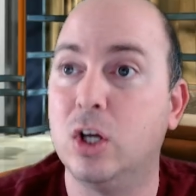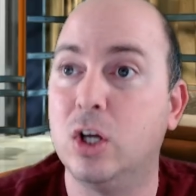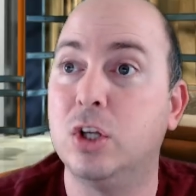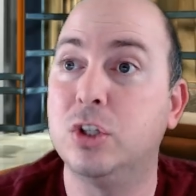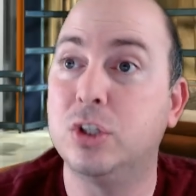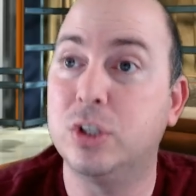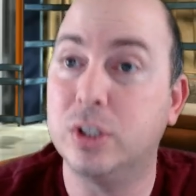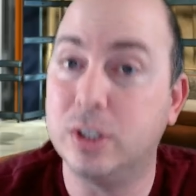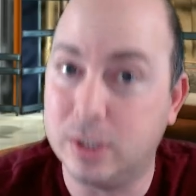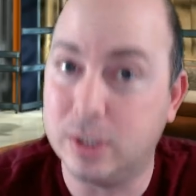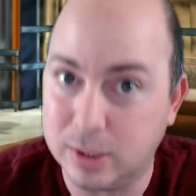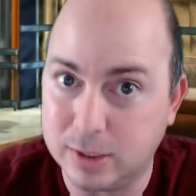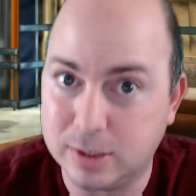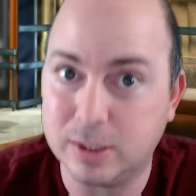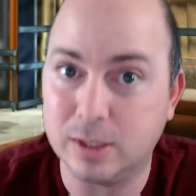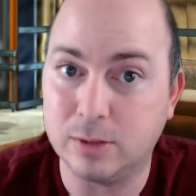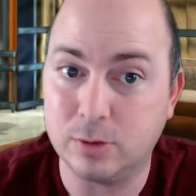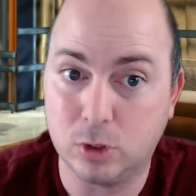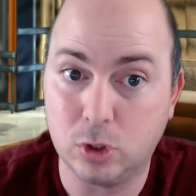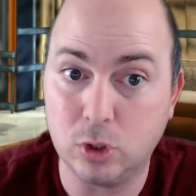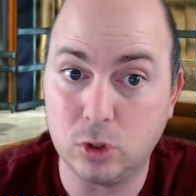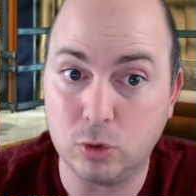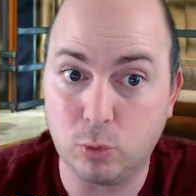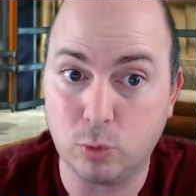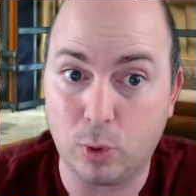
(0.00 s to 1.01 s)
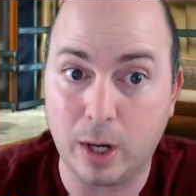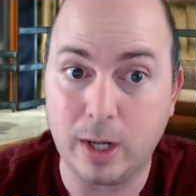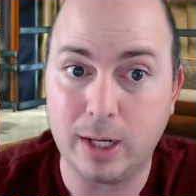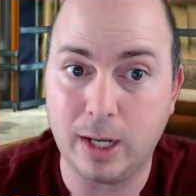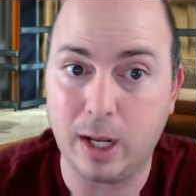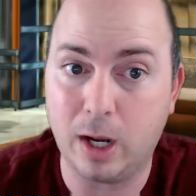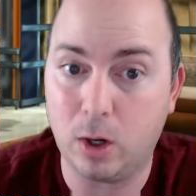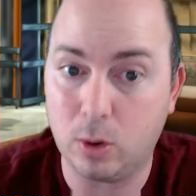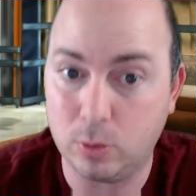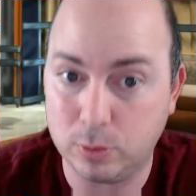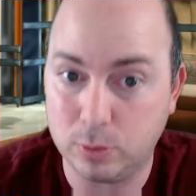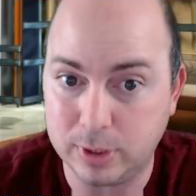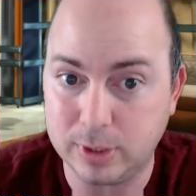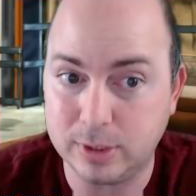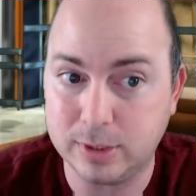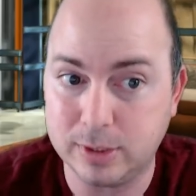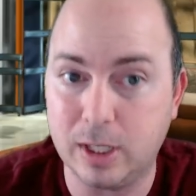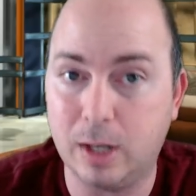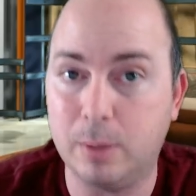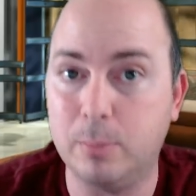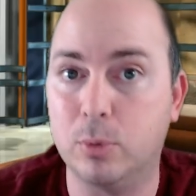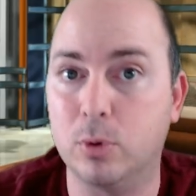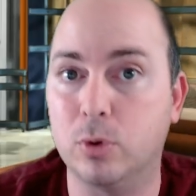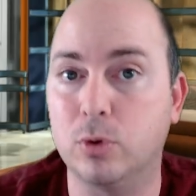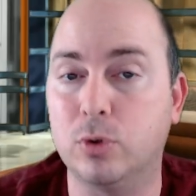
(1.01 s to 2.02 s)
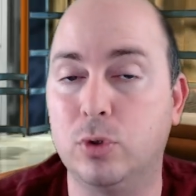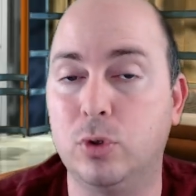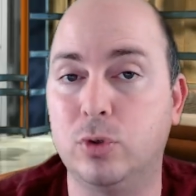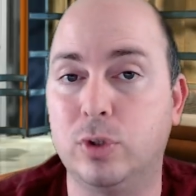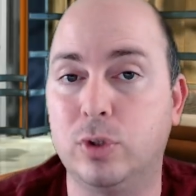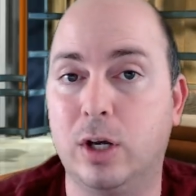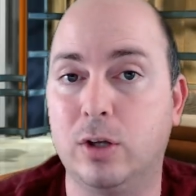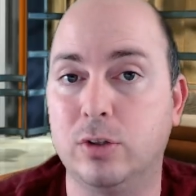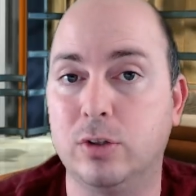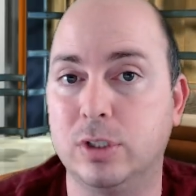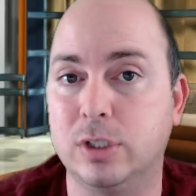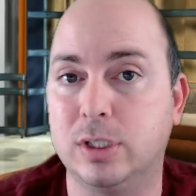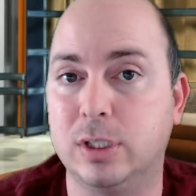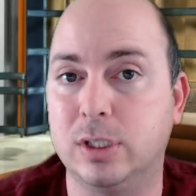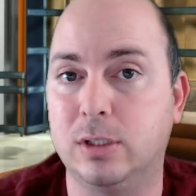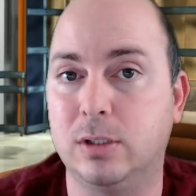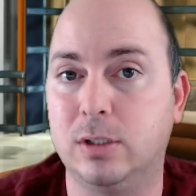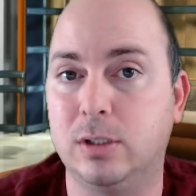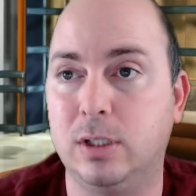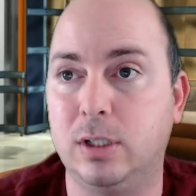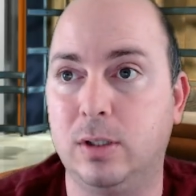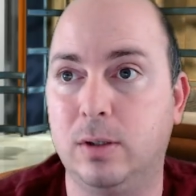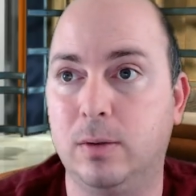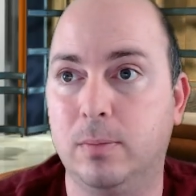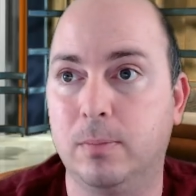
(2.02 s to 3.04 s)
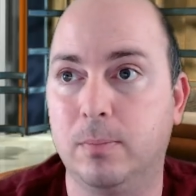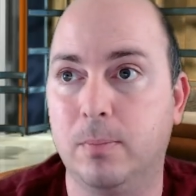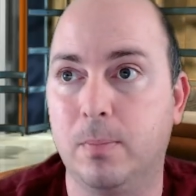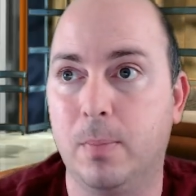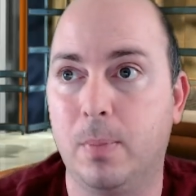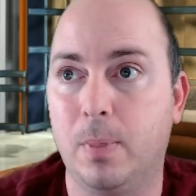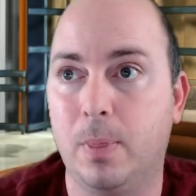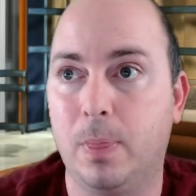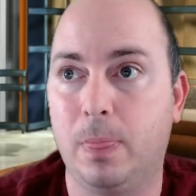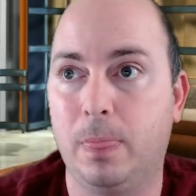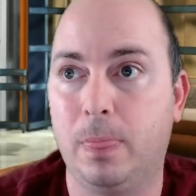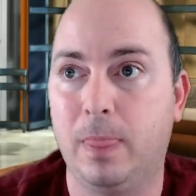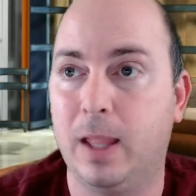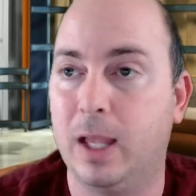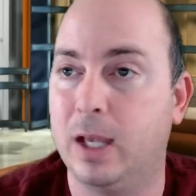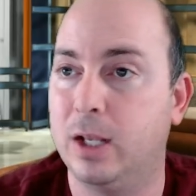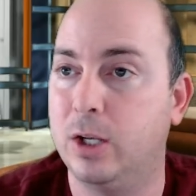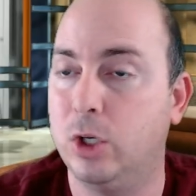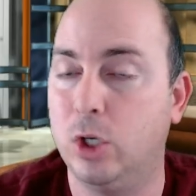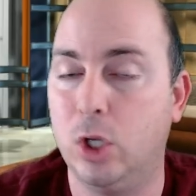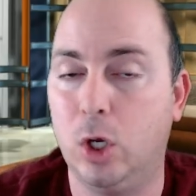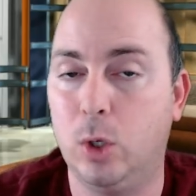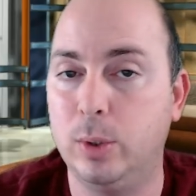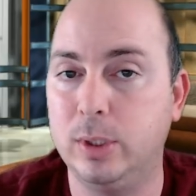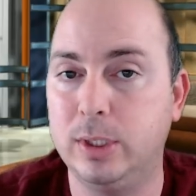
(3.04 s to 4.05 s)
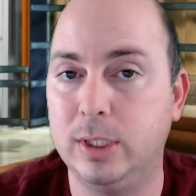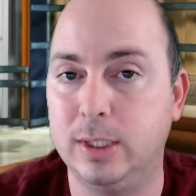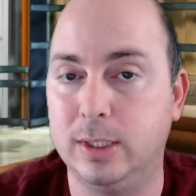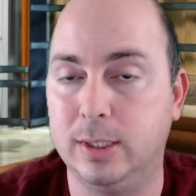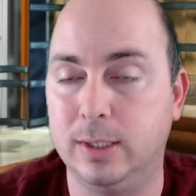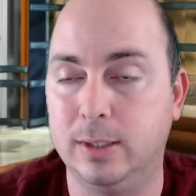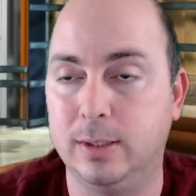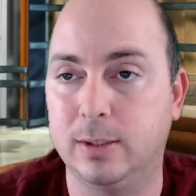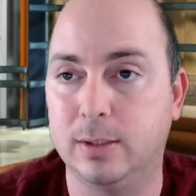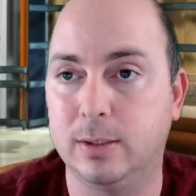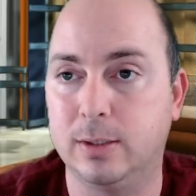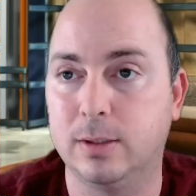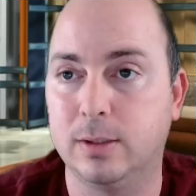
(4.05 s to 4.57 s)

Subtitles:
to right now, December 2016? No, it didn't.